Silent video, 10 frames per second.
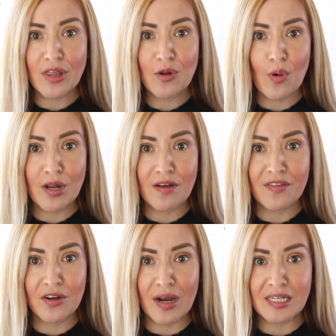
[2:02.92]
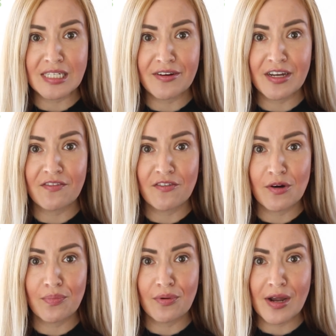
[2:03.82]
than one of the criteria
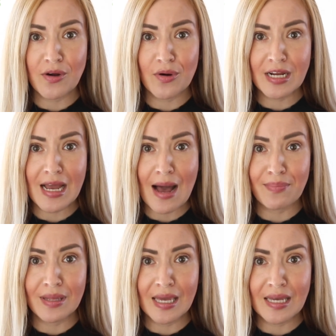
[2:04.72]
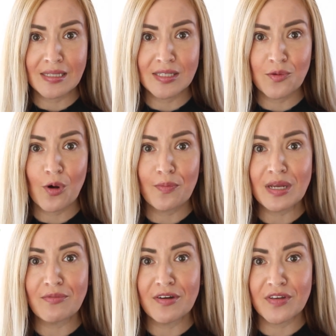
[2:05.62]
for priority applicants will
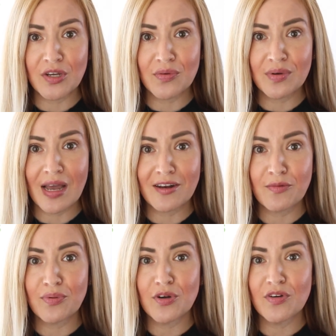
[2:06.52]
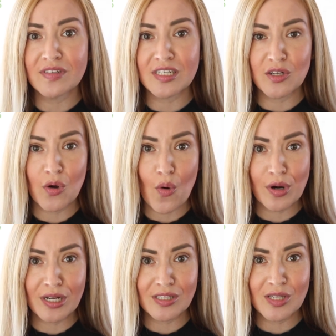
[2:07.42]
be reviewed and approved in
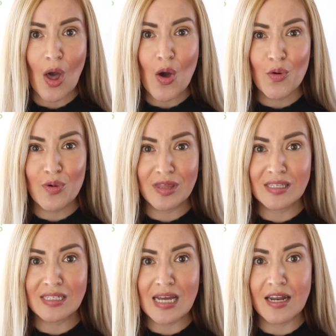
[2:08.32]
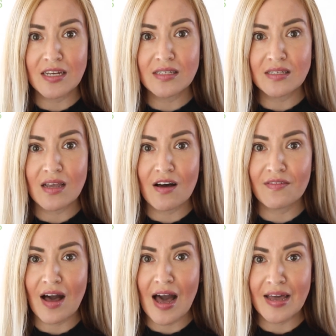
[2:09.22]
accordance with the status
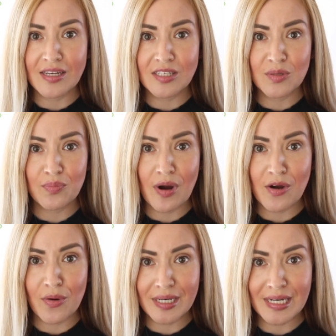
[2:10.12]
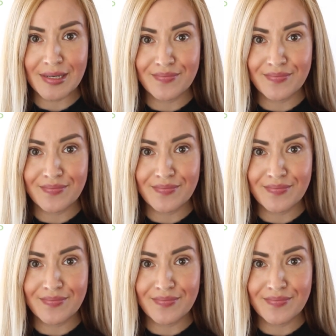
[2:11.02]
of highest priority.